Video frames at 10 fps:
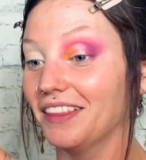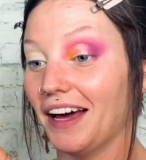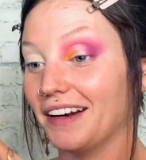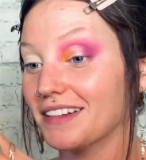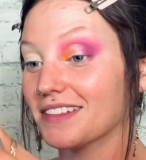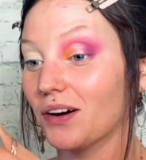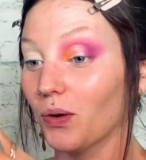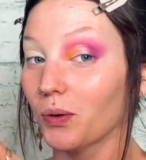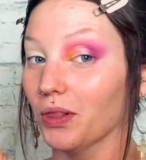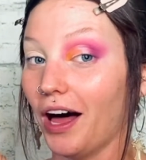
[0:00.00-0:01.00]
is a
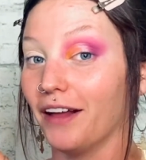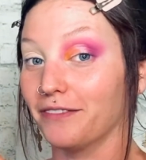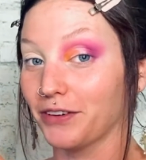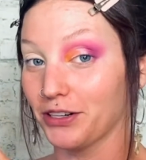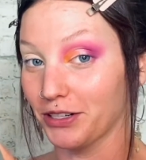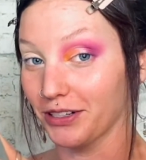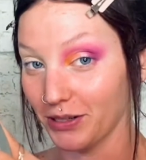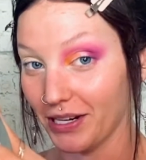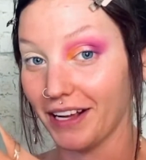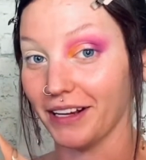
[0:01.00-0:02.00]
whole lot for
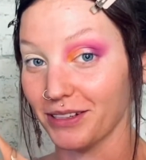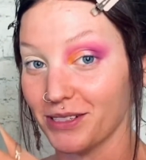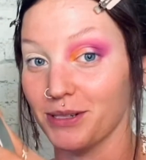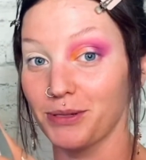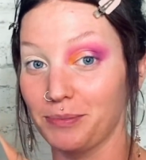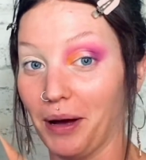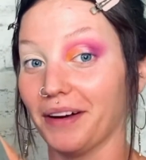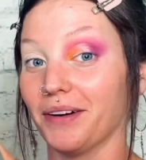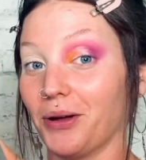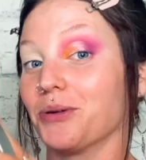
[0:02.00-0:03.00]
hitting a snooze button
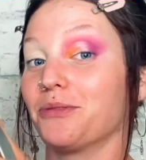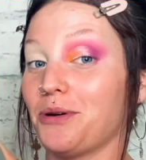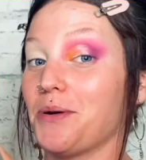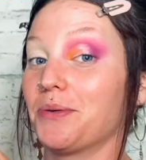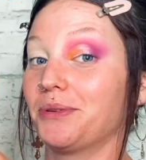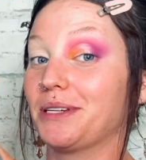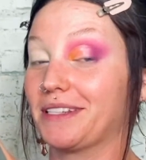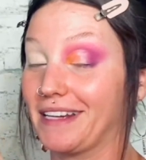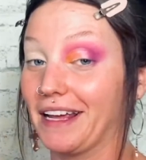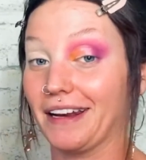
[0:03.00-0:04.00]
on your phone to just
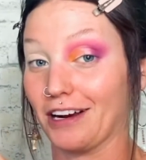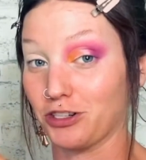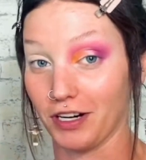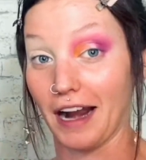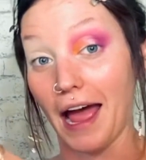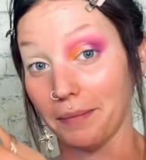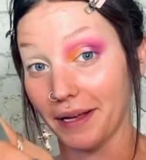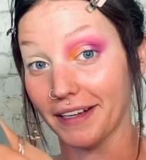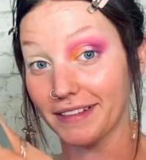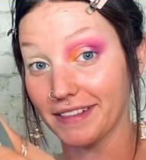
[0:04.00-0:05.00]
get an extra 9
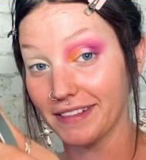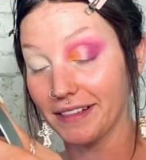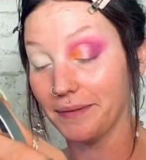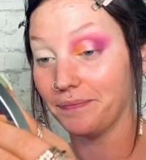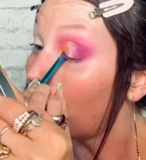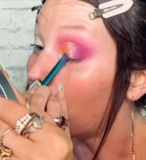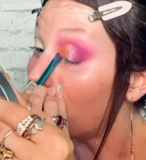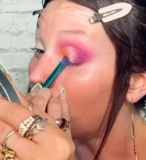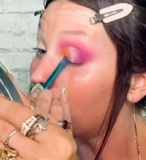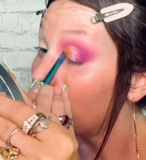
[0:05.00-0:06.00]
minutes.
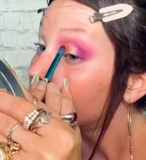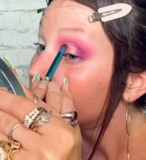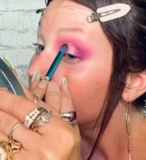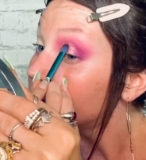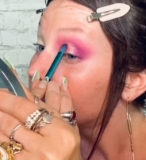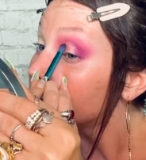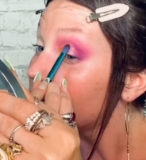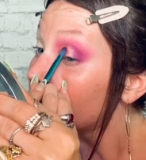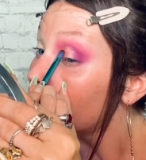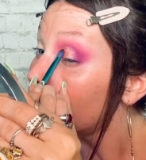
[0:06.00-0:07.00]
But she's not
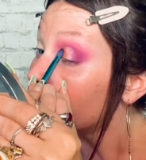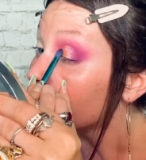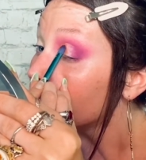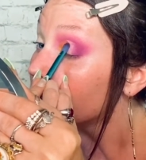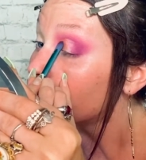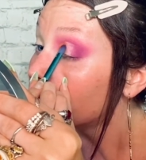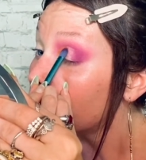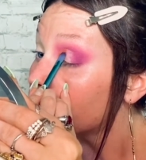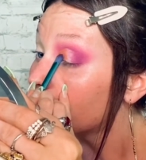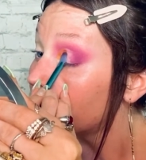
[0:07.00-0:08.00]
wrong. If you
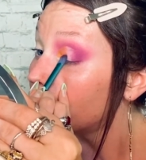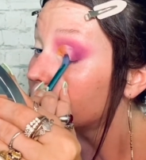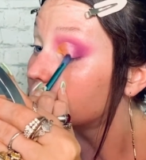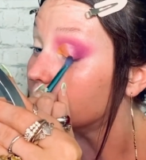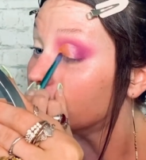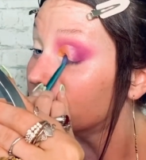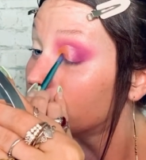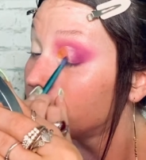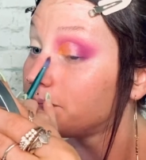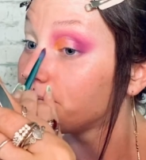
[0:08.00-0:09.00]
make it a big
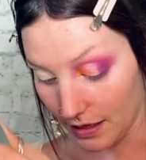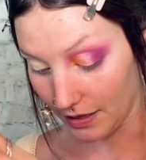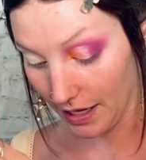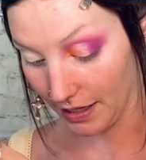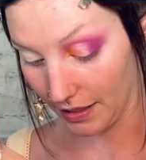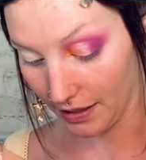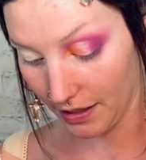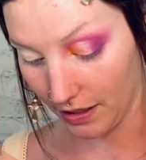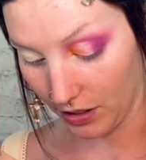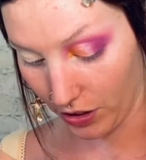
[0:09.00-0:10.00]
deal, then
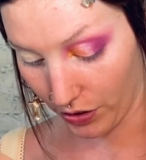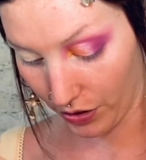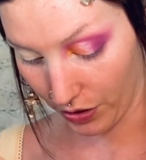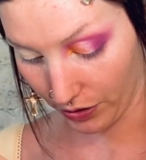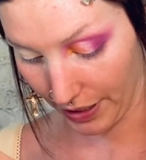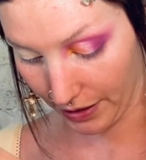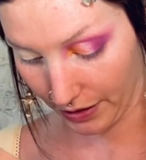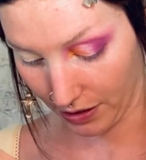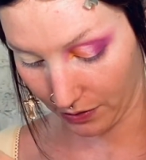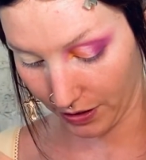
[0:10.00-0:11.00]
you're likely
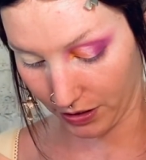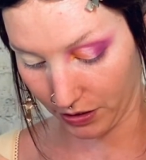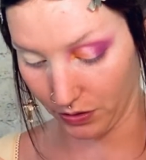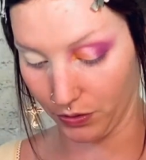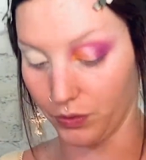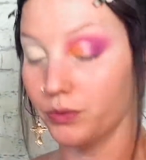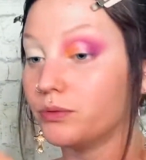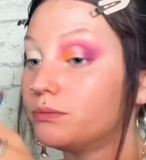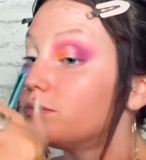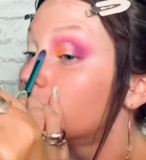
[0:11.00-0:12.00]
going to
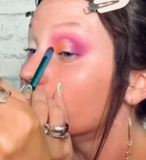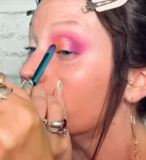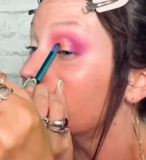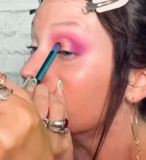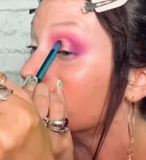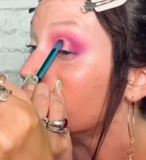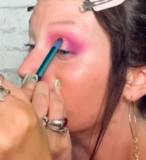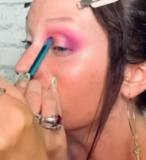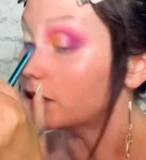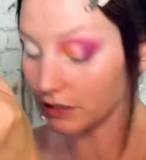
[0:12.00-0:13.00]
treat it as a bigger
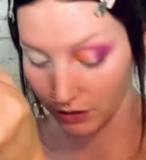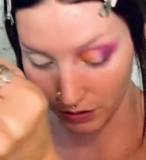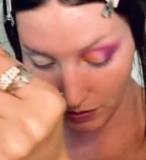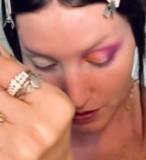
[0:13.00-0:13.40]
deal.